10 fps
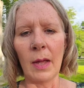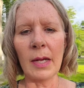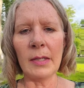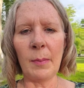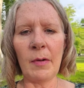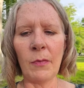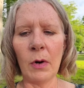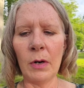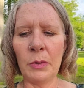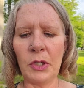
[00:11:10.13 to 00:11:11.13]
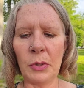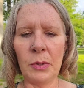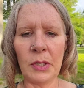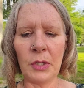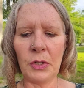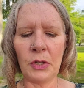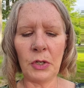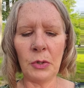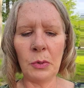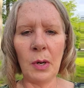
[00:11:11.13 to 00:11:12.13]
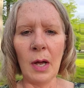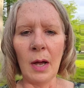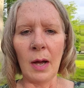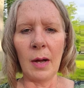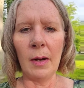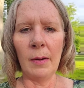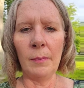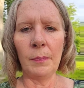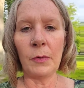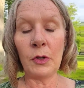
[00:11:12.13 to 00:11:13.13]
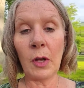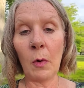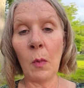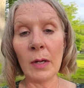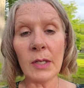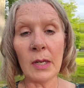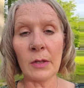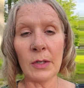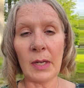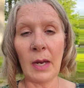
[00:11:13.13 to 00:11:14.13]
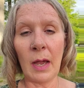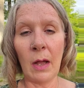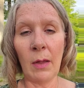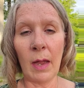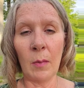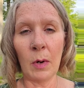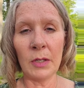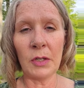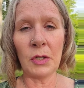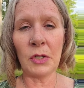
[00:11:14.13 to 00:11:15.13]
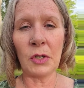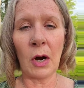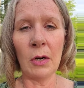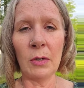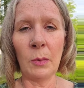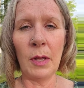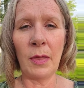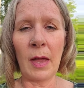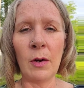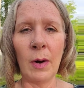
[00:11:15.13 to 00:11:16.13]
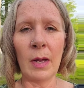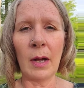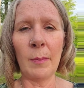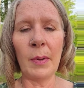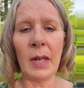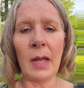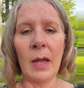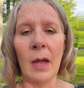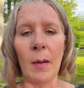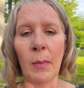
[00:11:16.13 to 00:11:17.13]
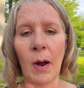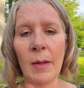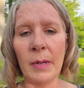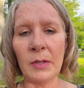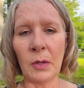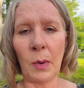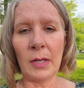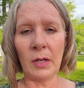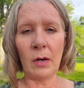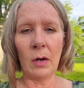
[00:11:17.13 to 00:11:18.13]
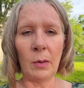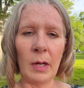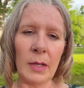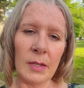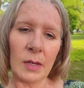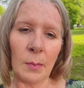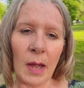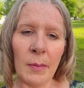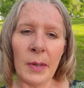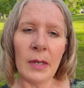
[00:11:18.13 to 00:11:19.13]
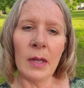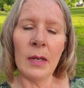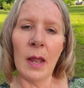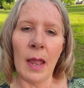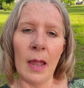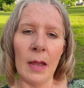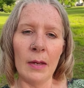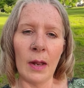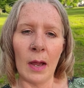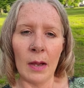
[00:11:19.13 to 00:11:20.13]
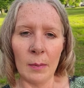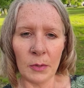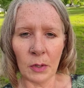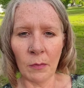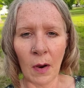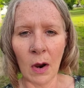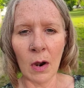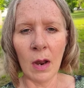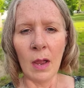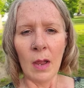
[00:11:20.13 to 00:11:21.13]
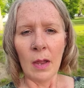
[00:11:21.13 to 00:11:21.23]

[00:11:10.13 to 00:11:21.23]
like I said before, who chooses to who wants to get their CDL and wants to start with a great company, Prime is the way to go, at least in my opinion. And so far,